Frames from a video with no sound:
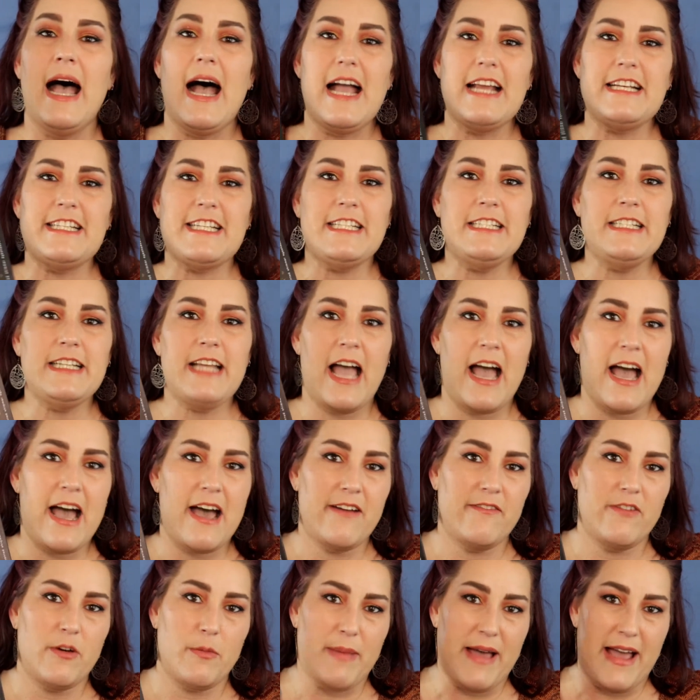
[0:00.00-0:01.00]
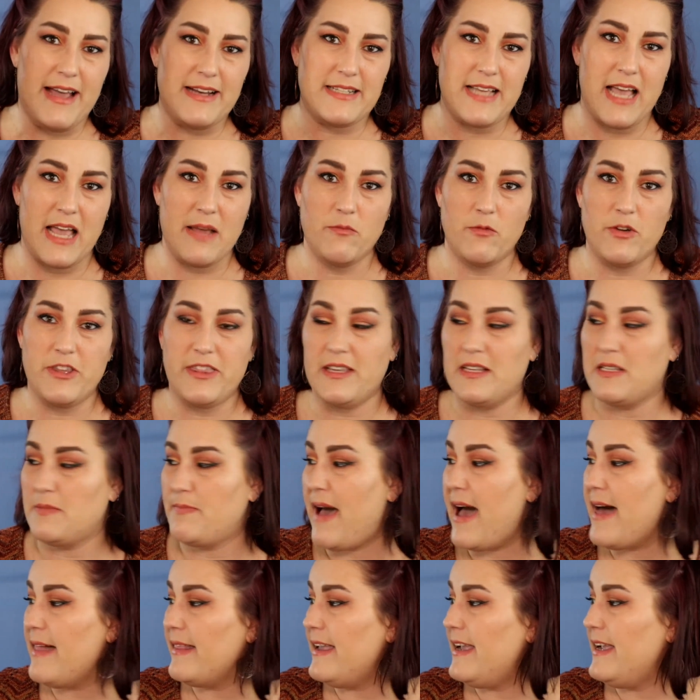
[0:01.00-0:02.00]
I didn't have a bad time with this
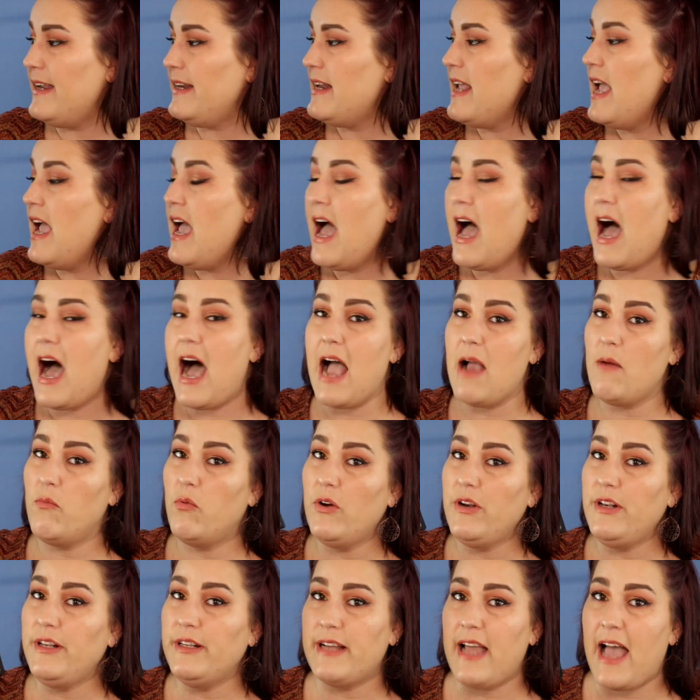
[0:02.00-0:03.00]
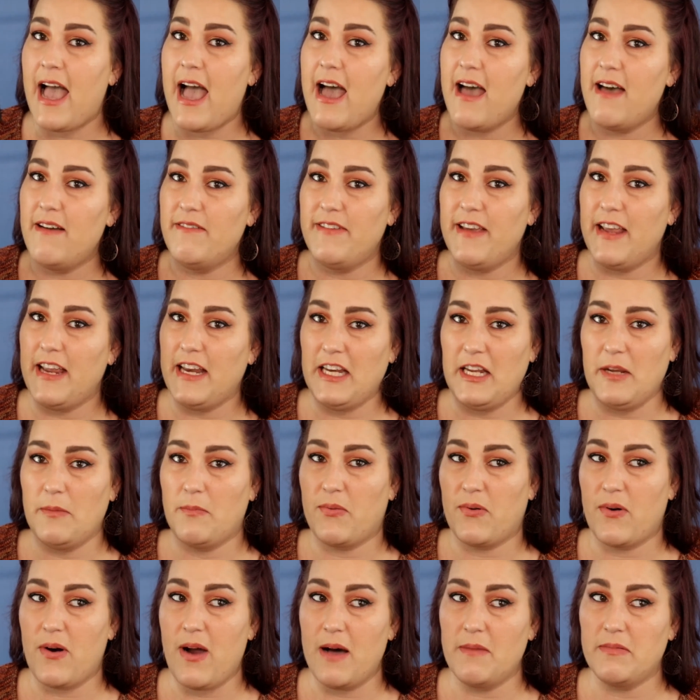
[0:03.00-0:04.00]
palette. I wouldn't have any
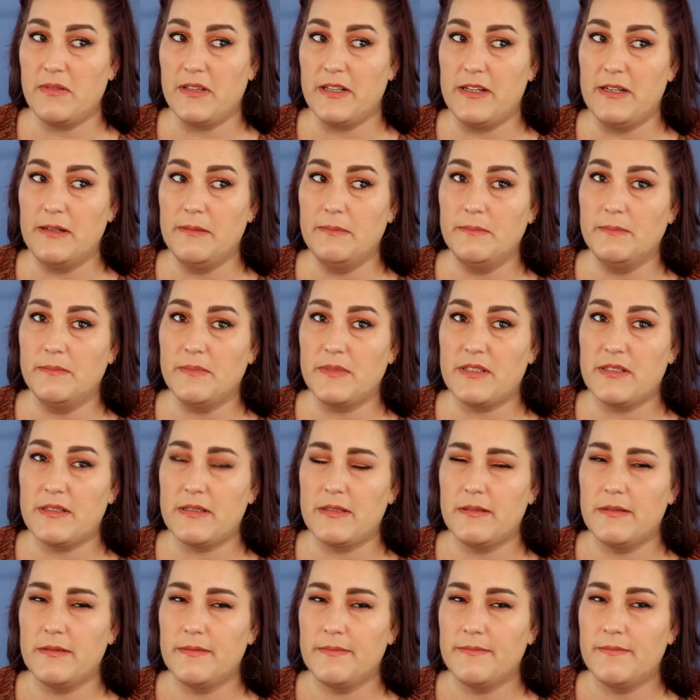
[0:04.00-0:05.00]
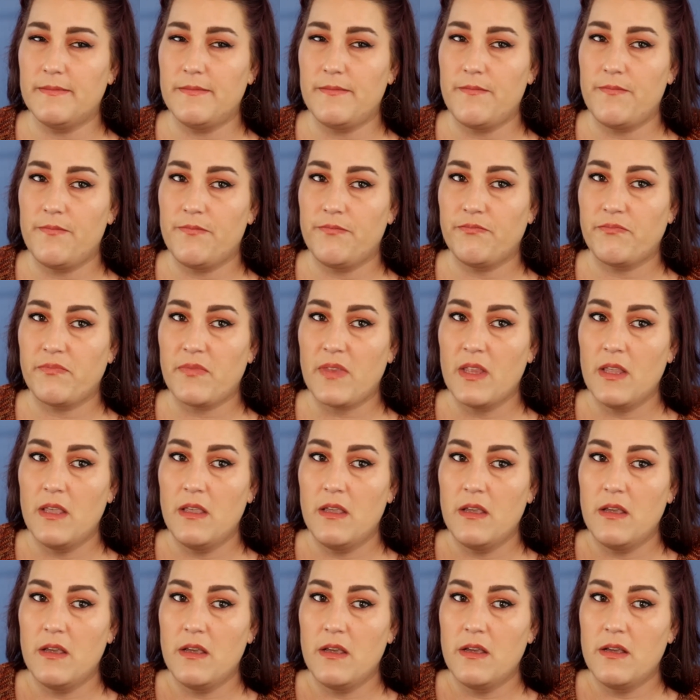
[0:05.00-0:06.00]
problems
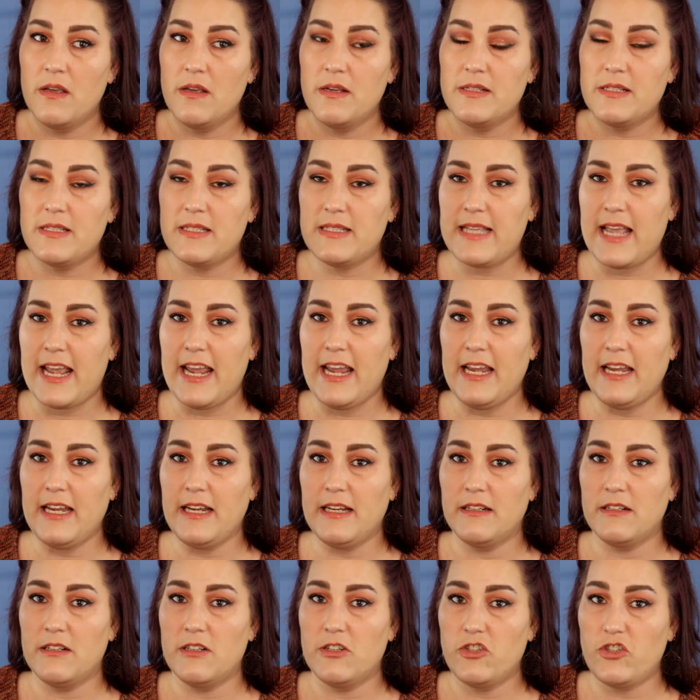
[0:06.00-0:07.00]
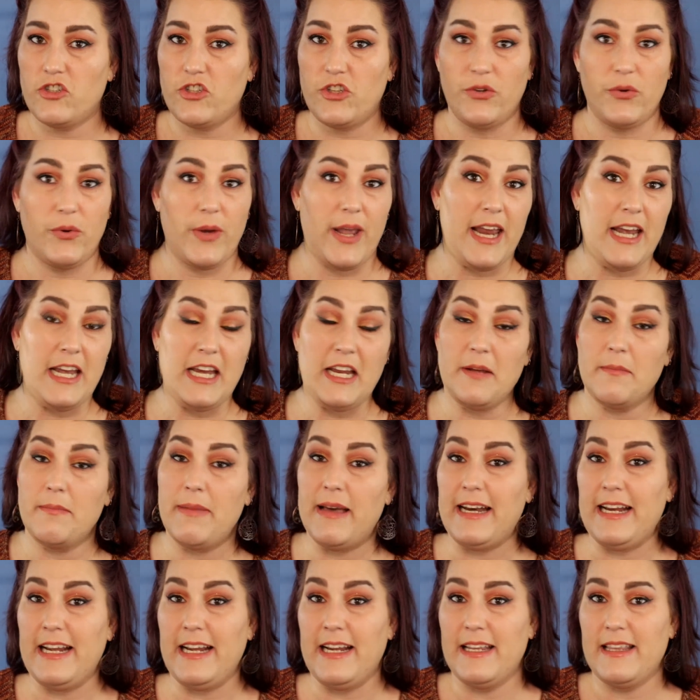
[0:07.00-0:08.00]
saying to
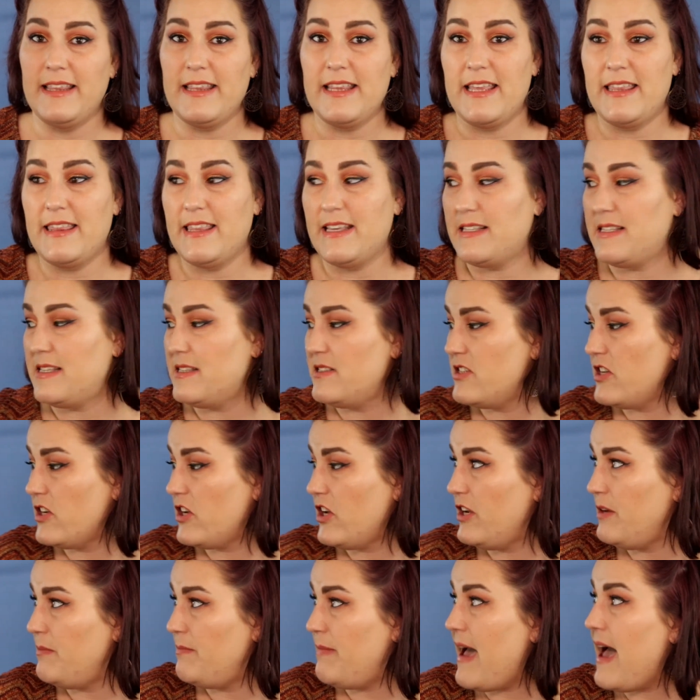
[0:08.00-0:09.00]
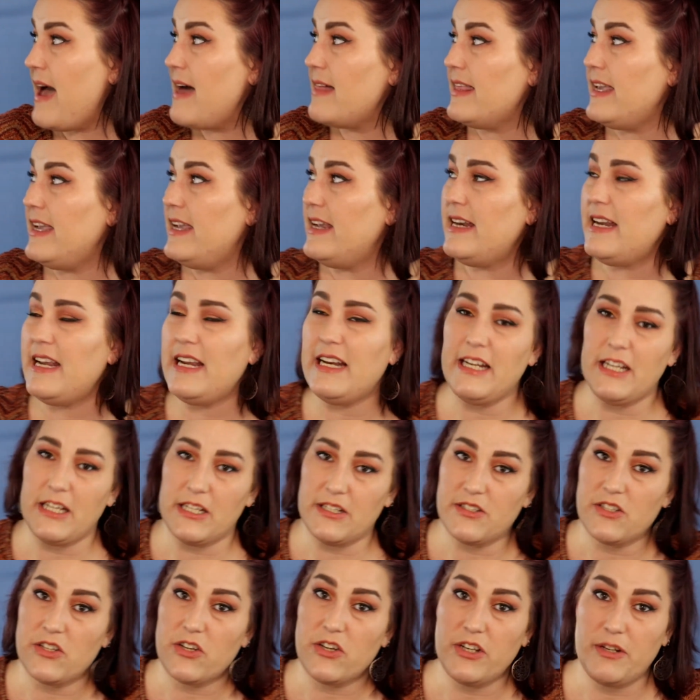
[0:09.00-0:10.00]
anybody that this is a good palette. It
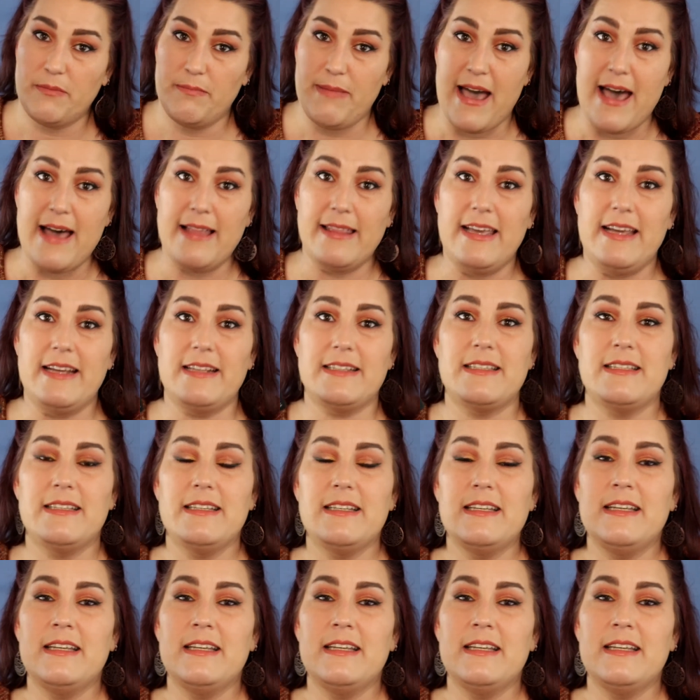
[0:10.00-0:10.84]
is a good palette.